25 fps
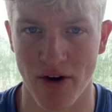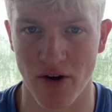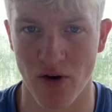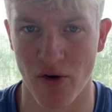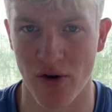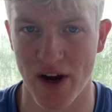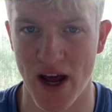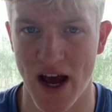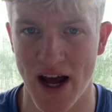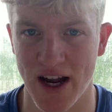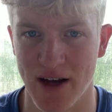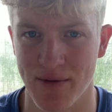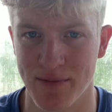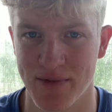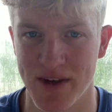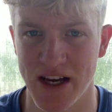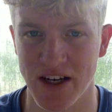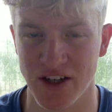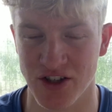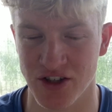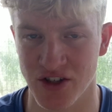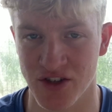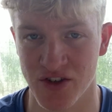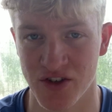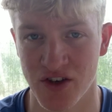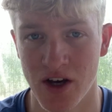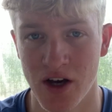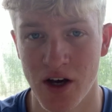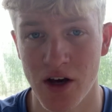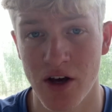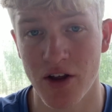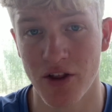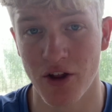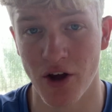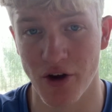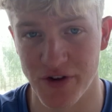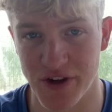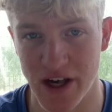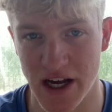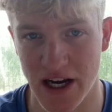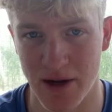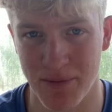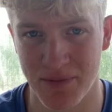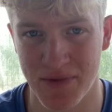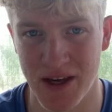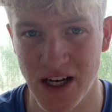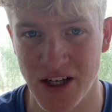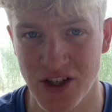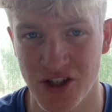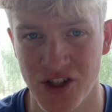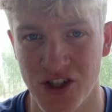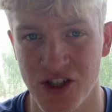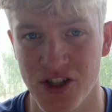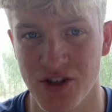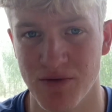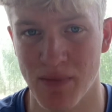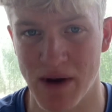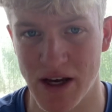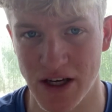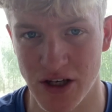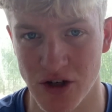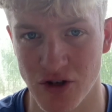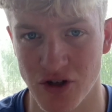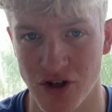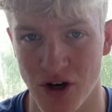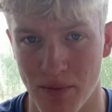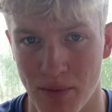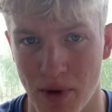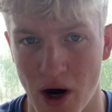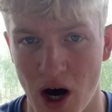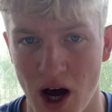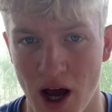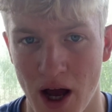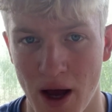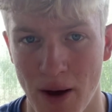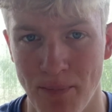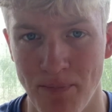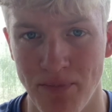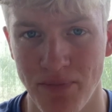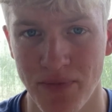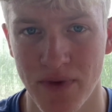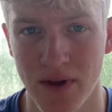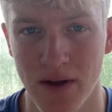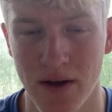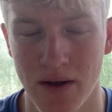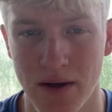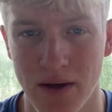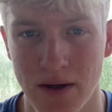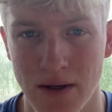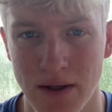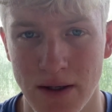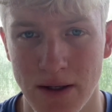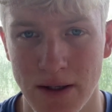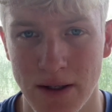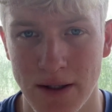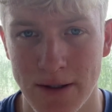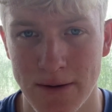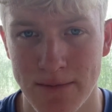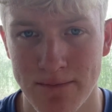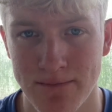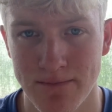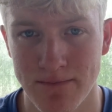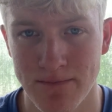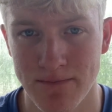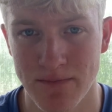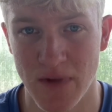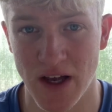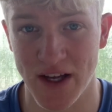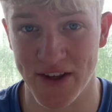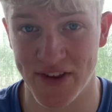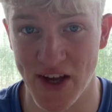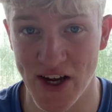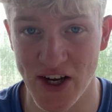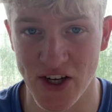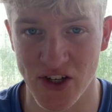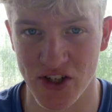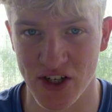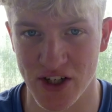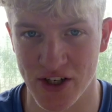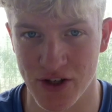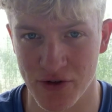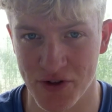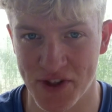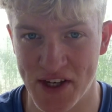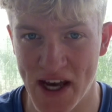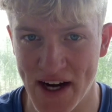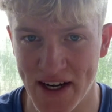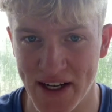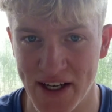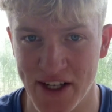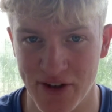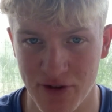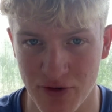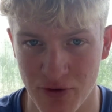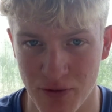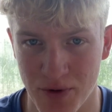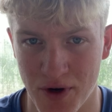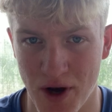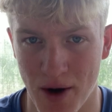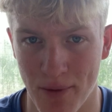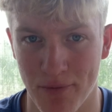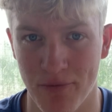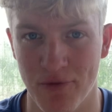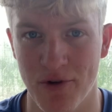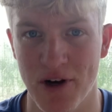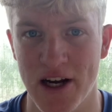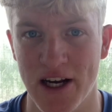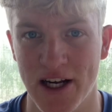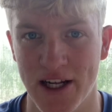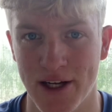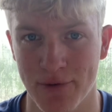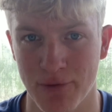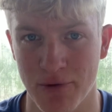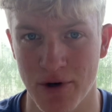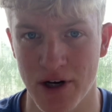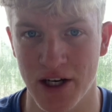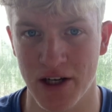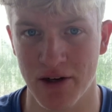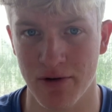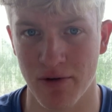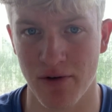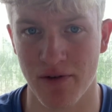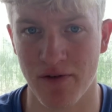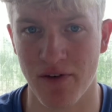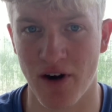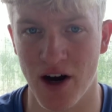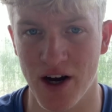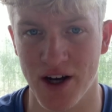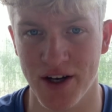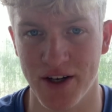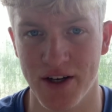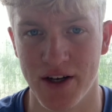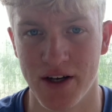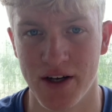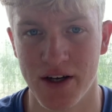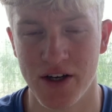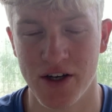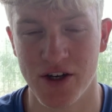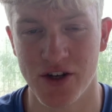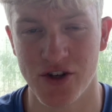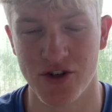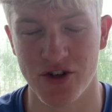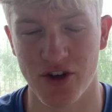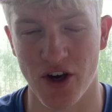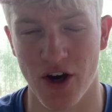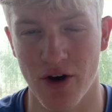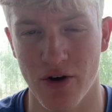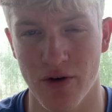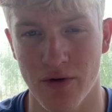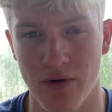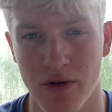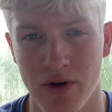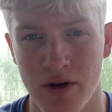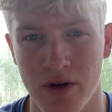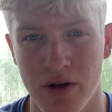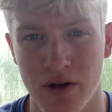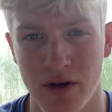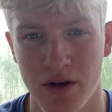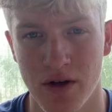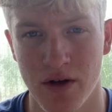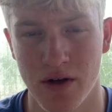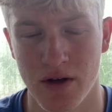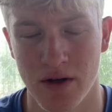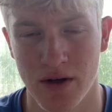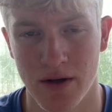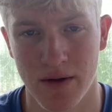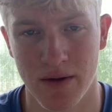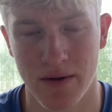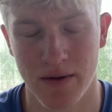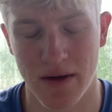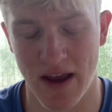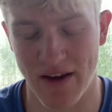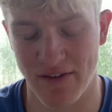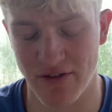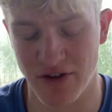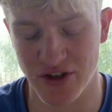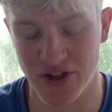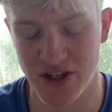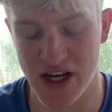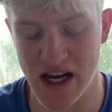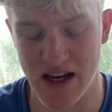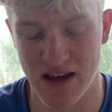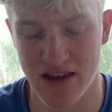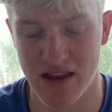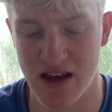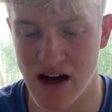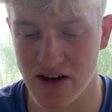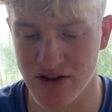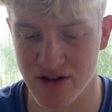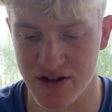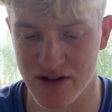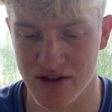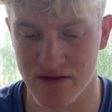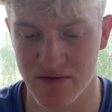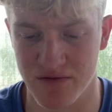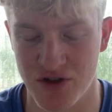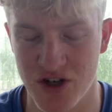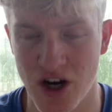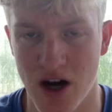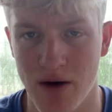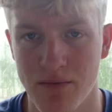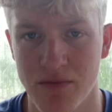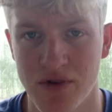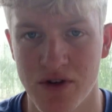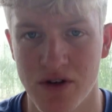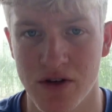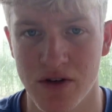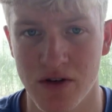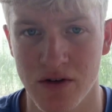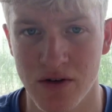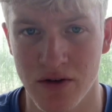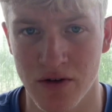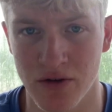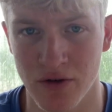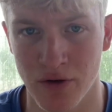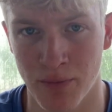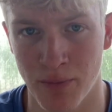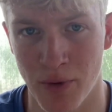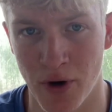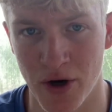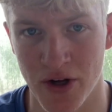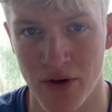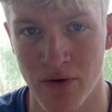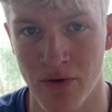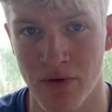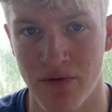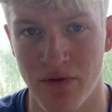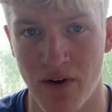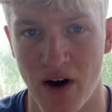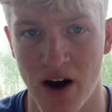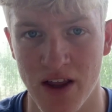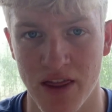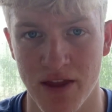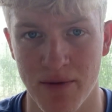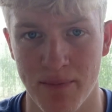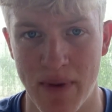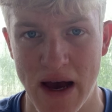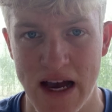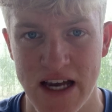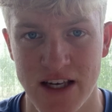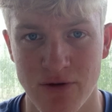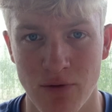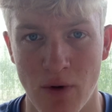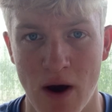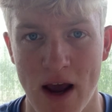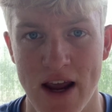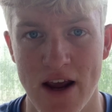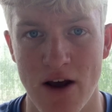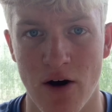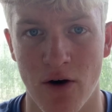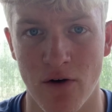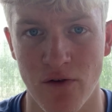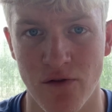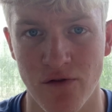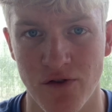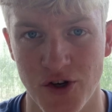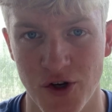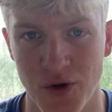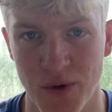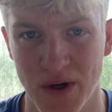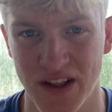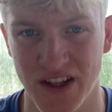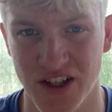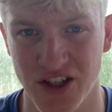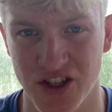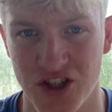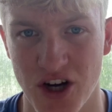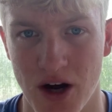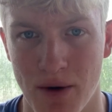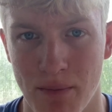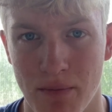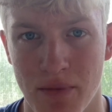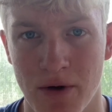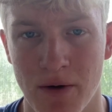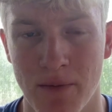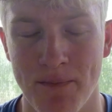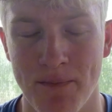on adaptations. Those adaptations make you jump higher. Additionally, your technique will become really, really refined. So if you take thousands of jumps, your body will find the best way of doing the jump,